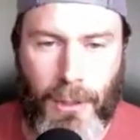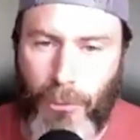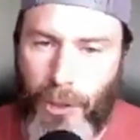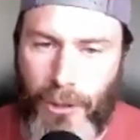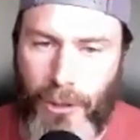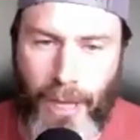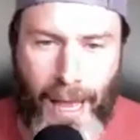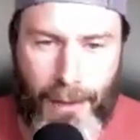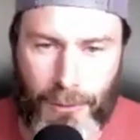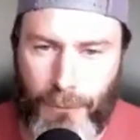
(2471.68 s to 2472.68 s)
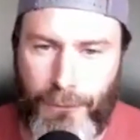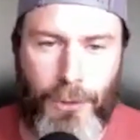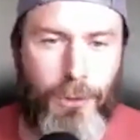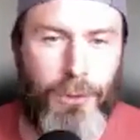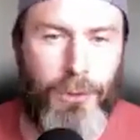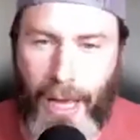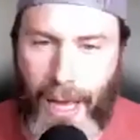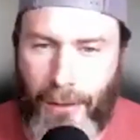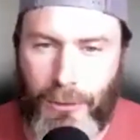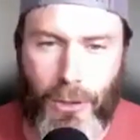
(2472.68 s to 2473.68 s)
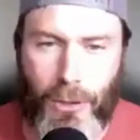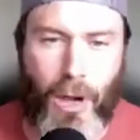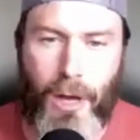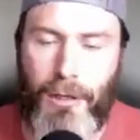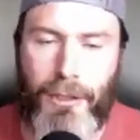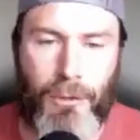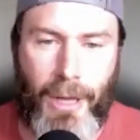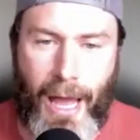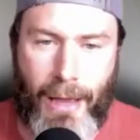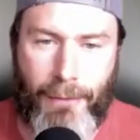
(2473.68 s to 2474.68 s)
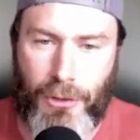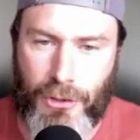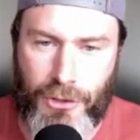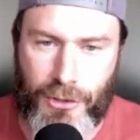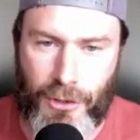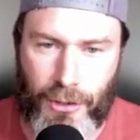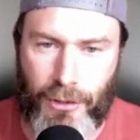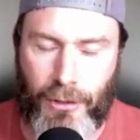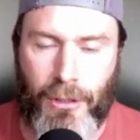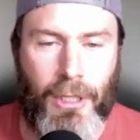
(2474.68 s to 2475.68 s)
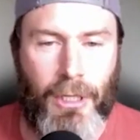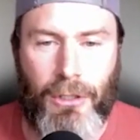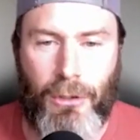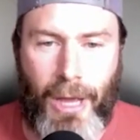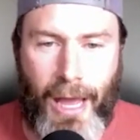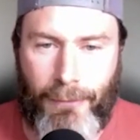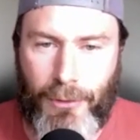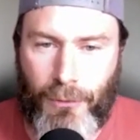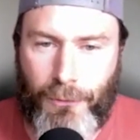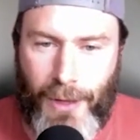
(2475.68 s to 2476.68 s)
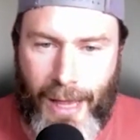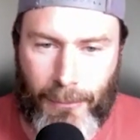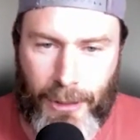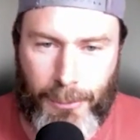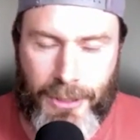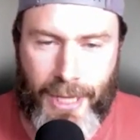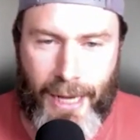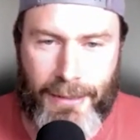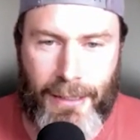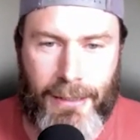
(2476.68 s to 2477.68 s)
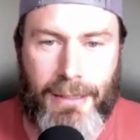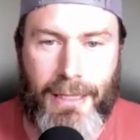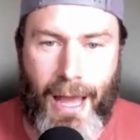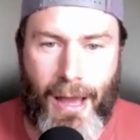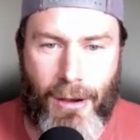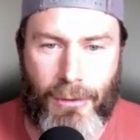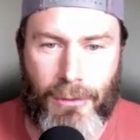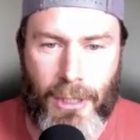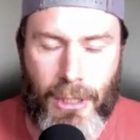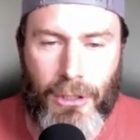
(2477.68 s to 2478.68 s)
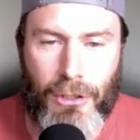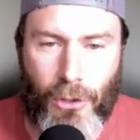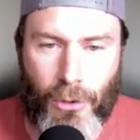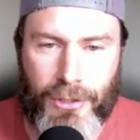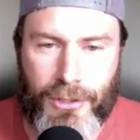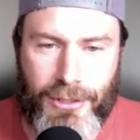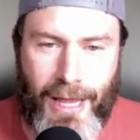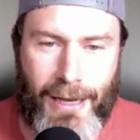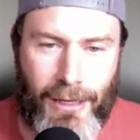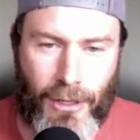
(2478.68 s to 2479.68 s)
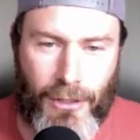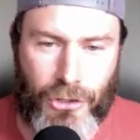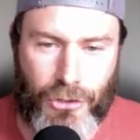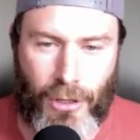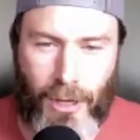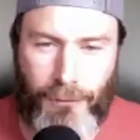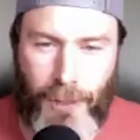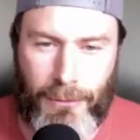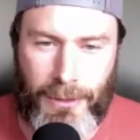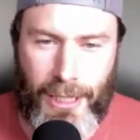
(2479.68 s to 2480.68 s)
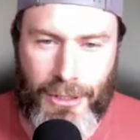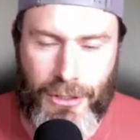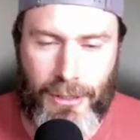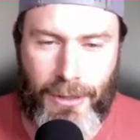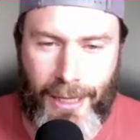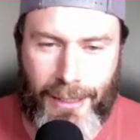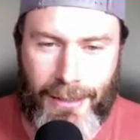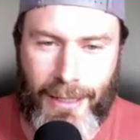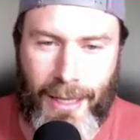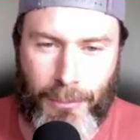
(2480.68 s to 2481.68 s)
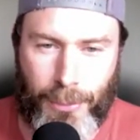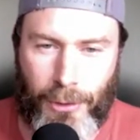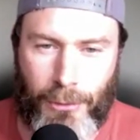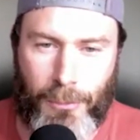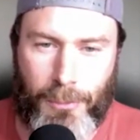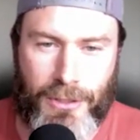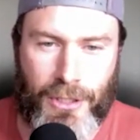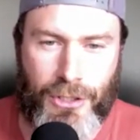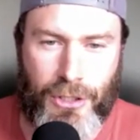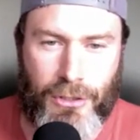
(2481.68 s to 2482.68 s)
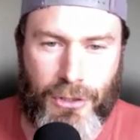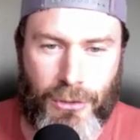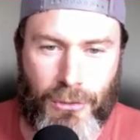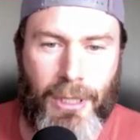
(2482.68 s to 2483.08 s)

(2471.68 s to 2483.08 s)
where you have your food, you have your water, you have your circle, you have your family protected, now you're standing on a strong foundation that can then put you in a position to